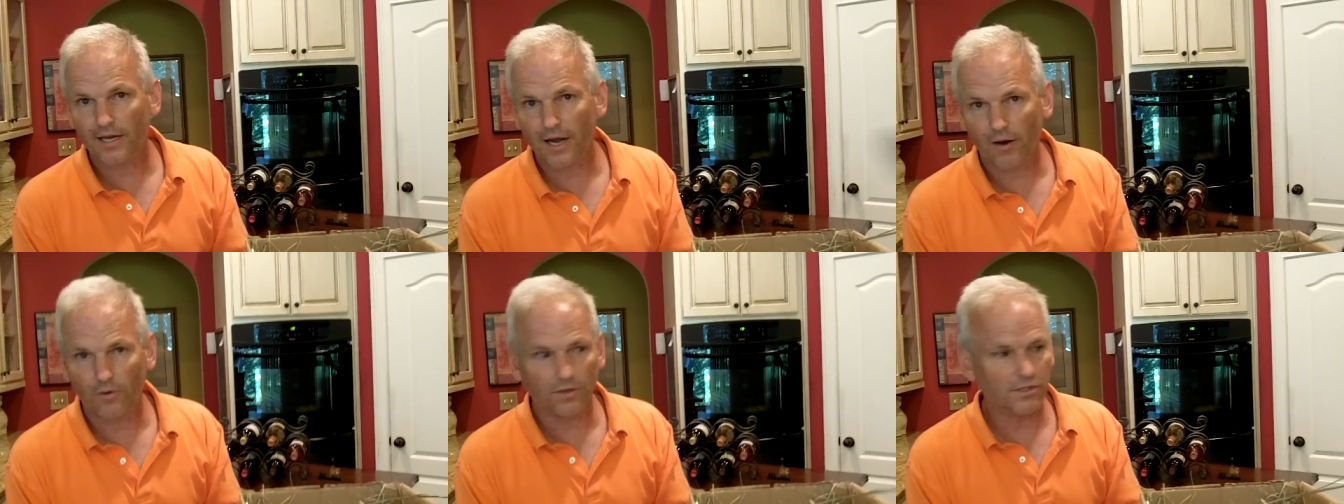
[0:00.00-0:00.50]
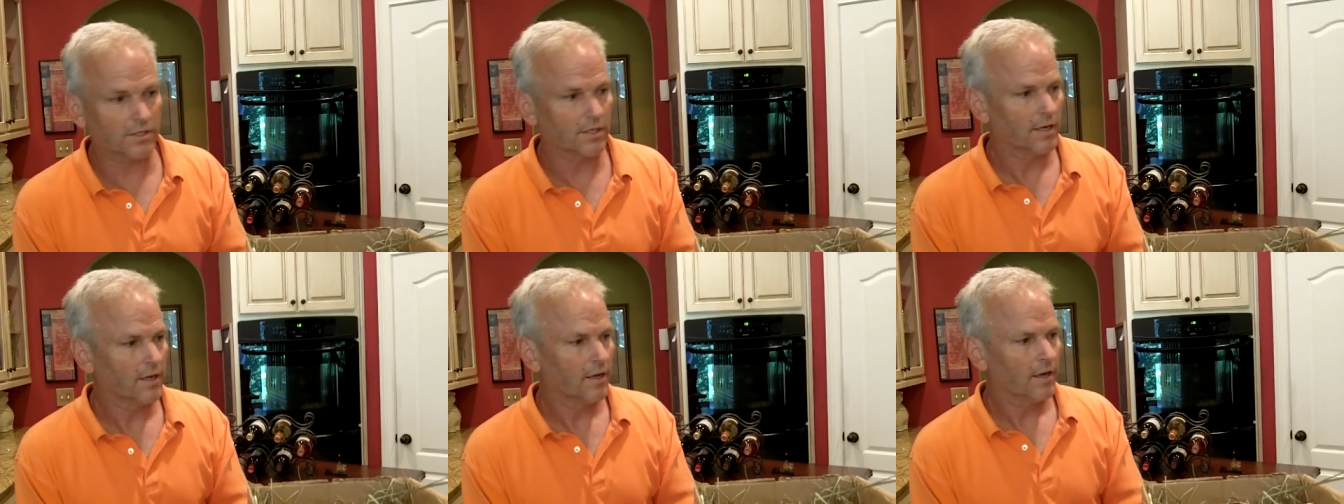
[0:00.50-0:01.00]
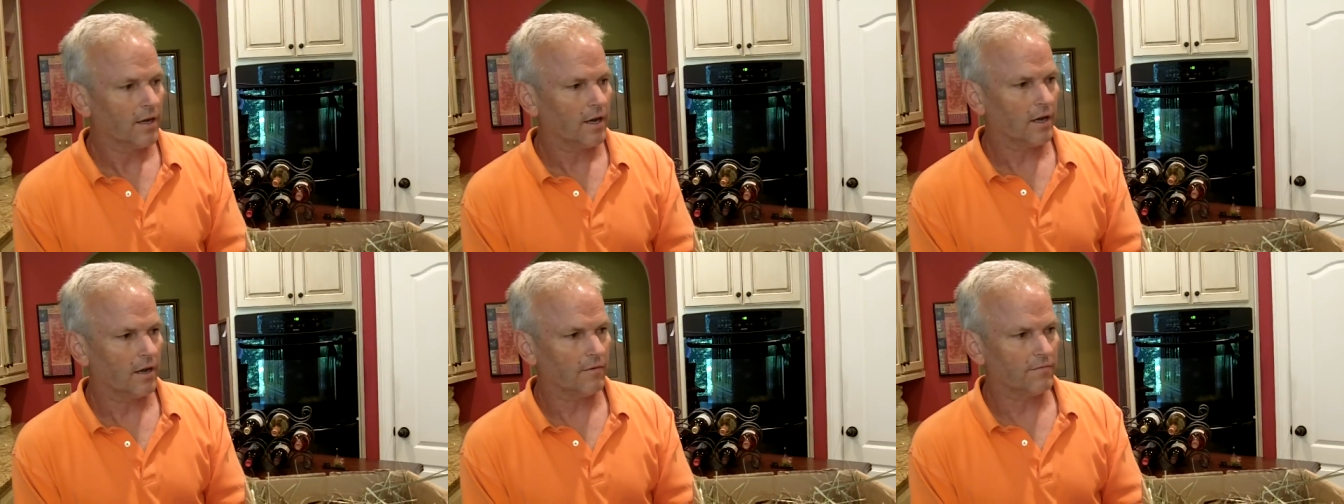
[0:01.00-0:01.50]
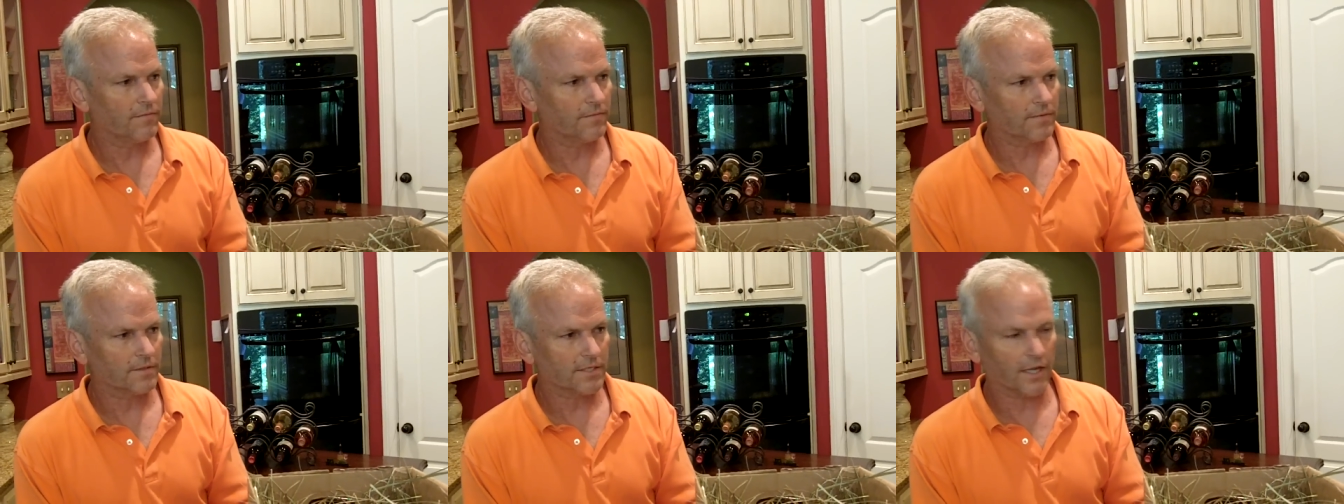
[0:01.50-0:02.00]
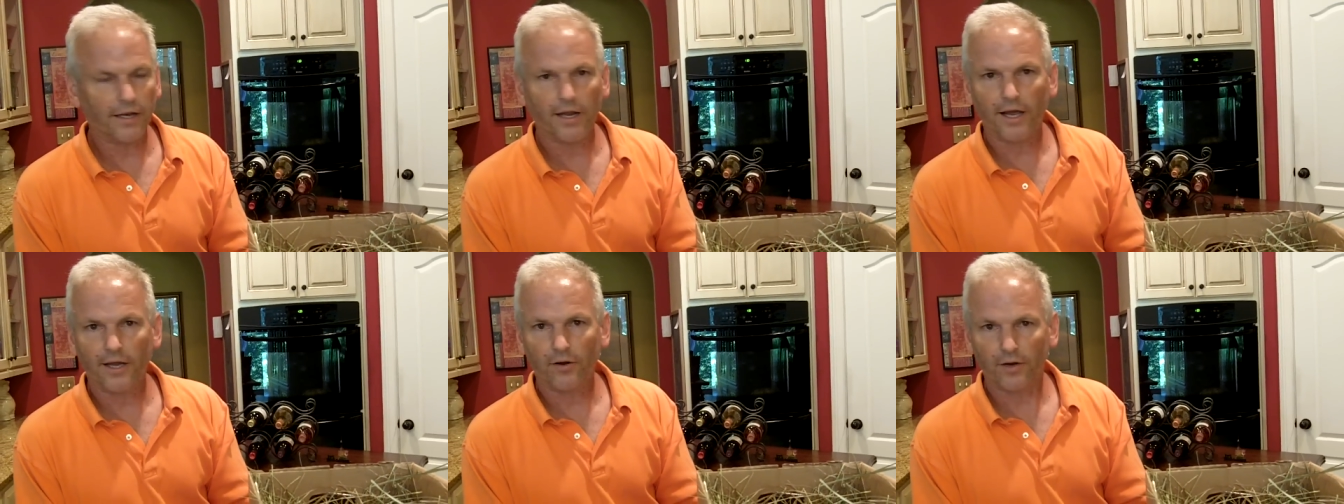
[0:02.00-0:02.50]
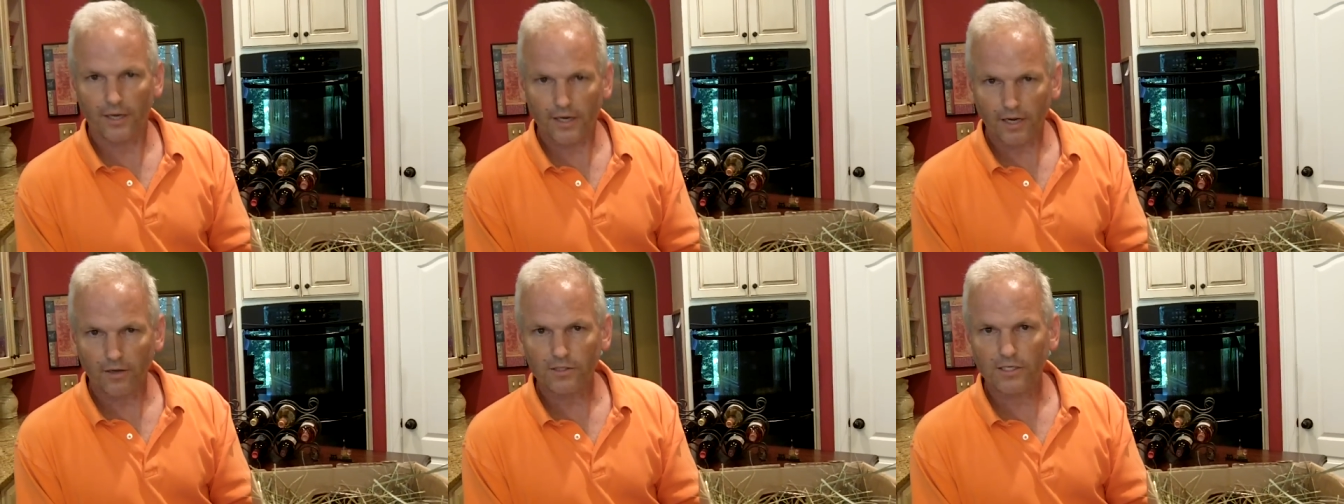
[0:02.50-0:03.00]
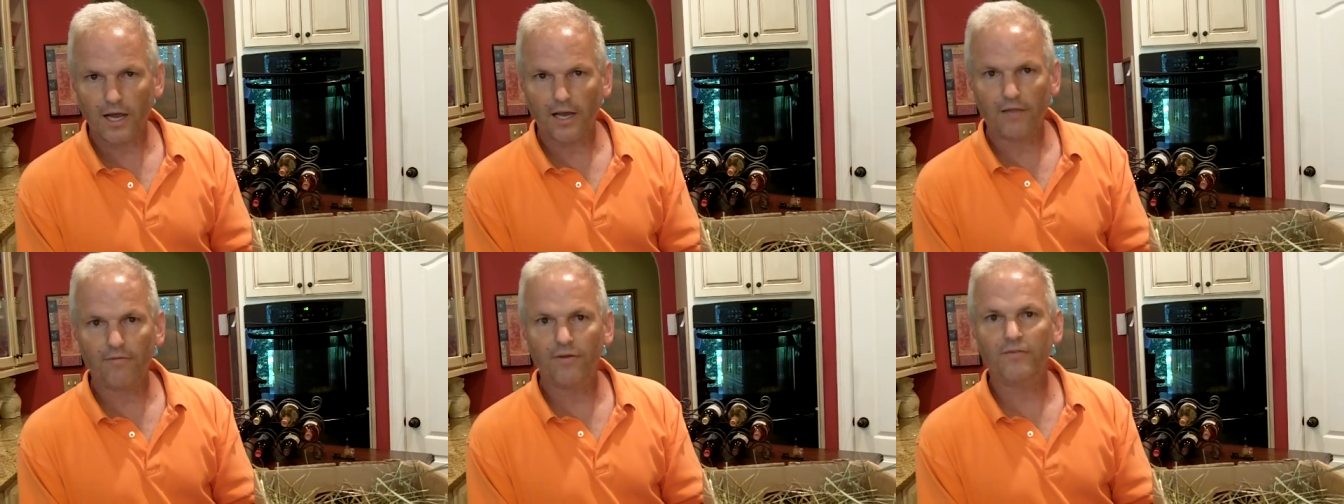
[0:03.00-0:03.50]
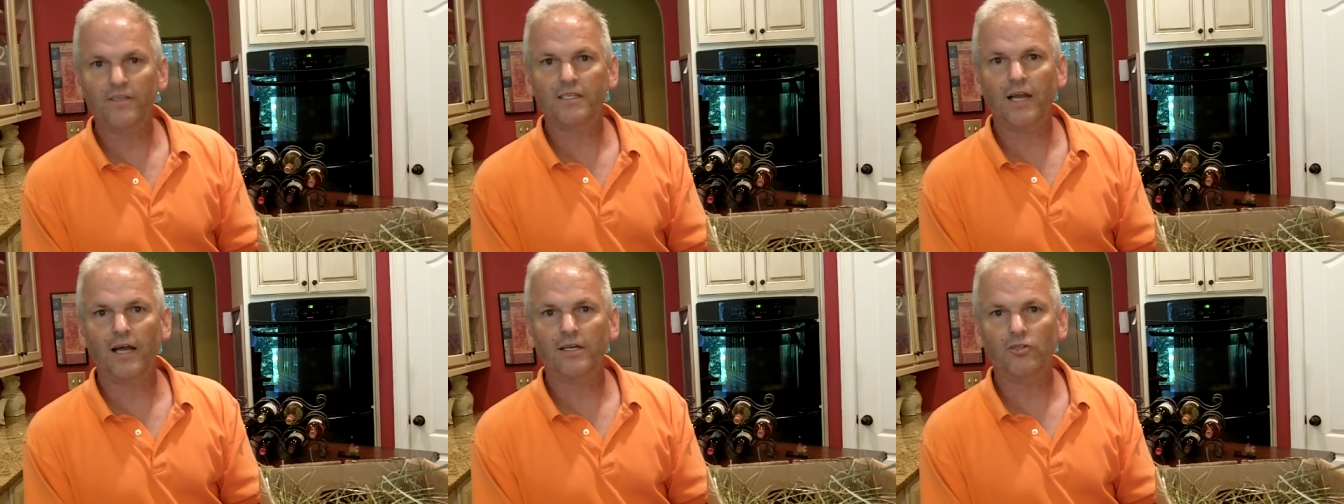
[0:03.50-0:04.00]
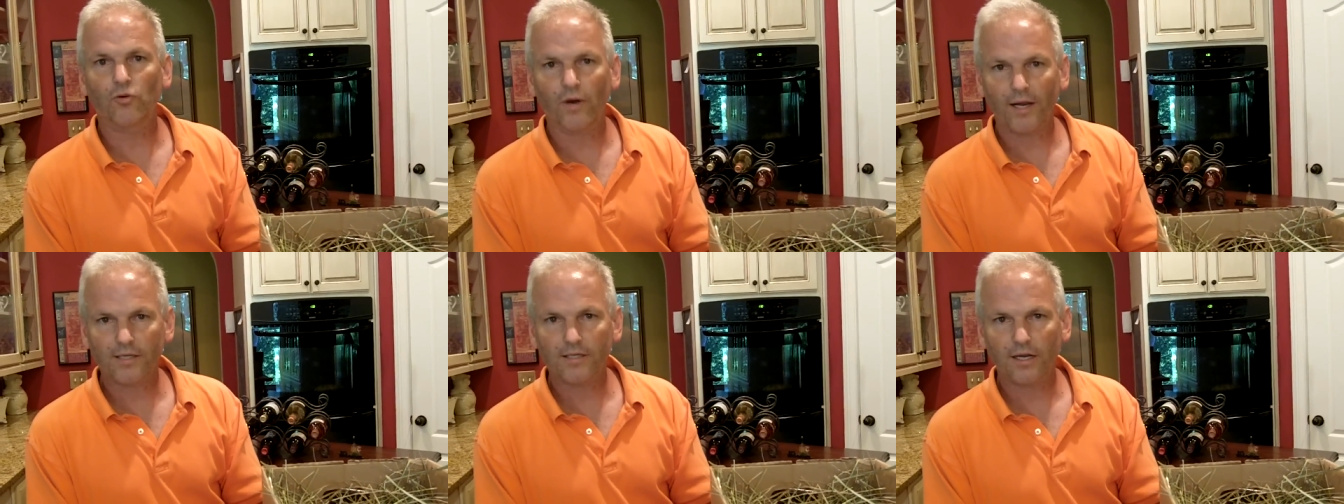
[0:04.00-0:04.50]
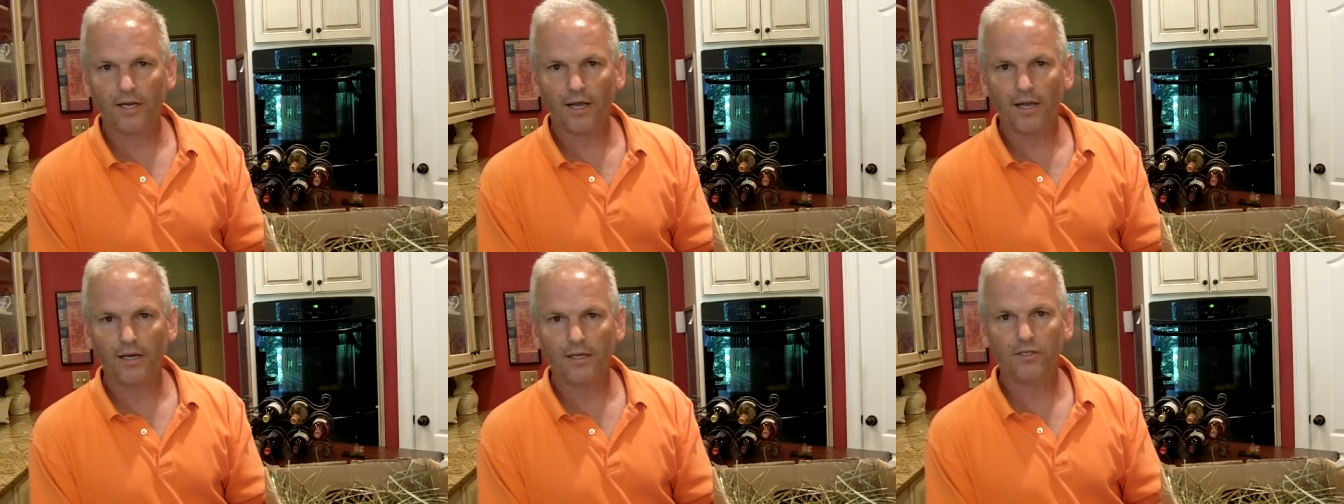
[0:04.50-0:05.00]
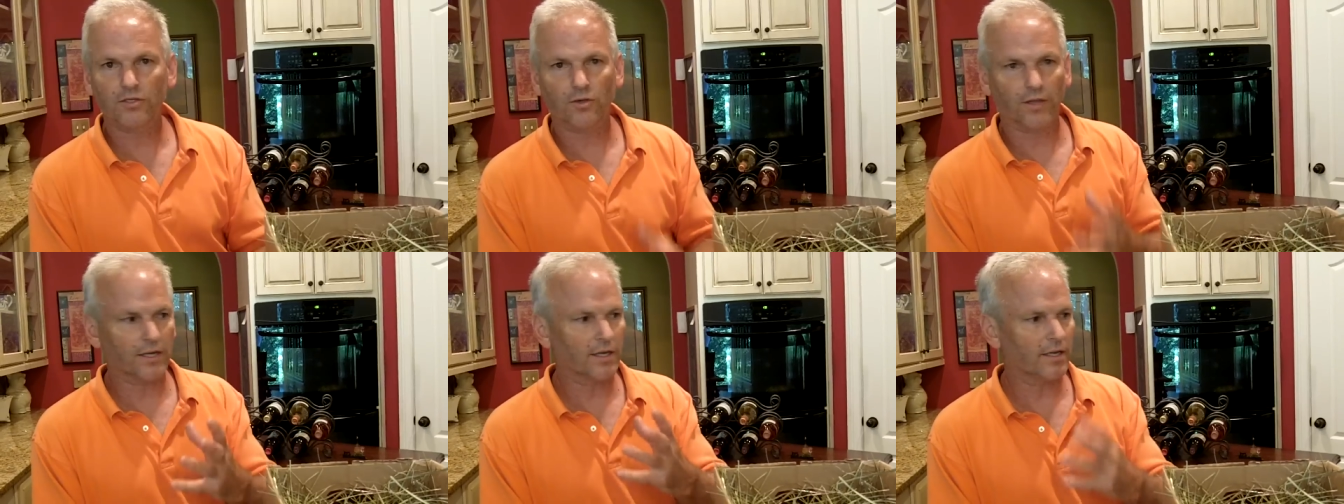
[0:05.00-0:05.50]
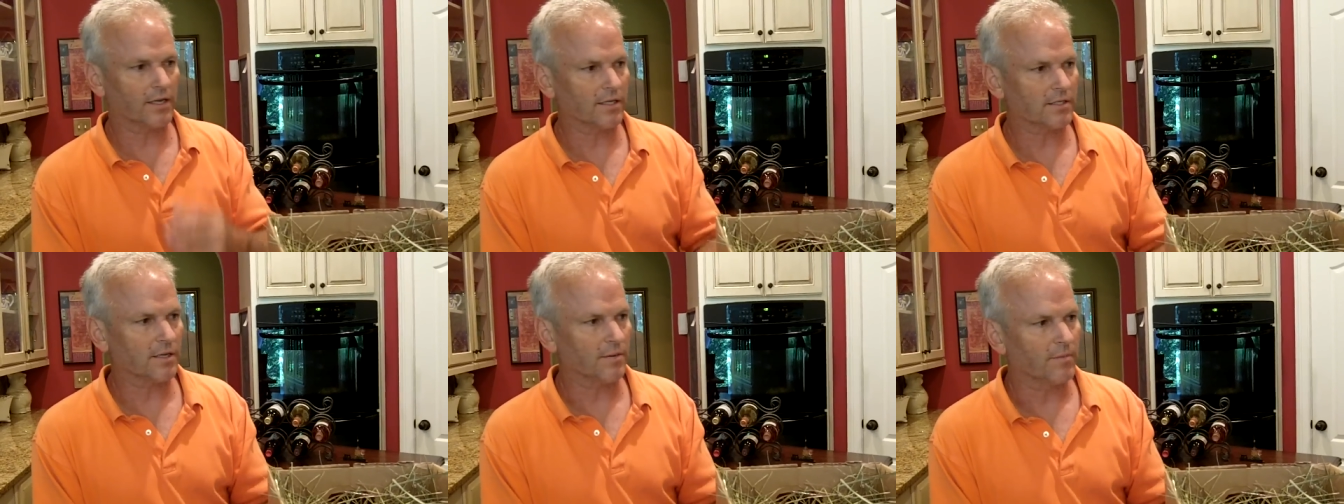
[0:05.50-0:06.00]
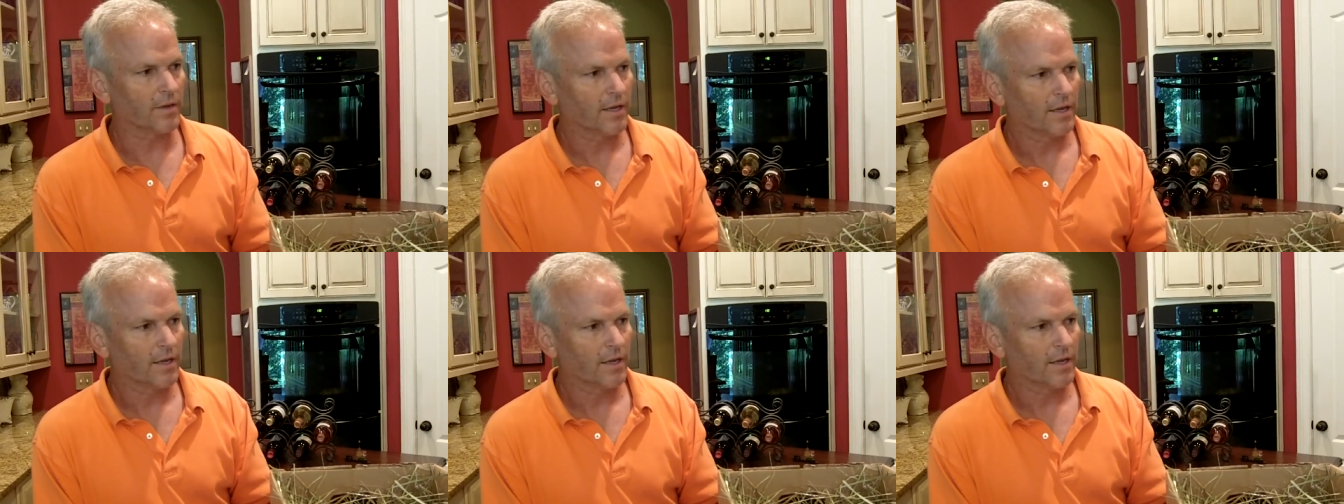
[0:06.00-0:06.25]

8 hours of sunlight or getting outside, even if it's not direct sunlight, so they can get some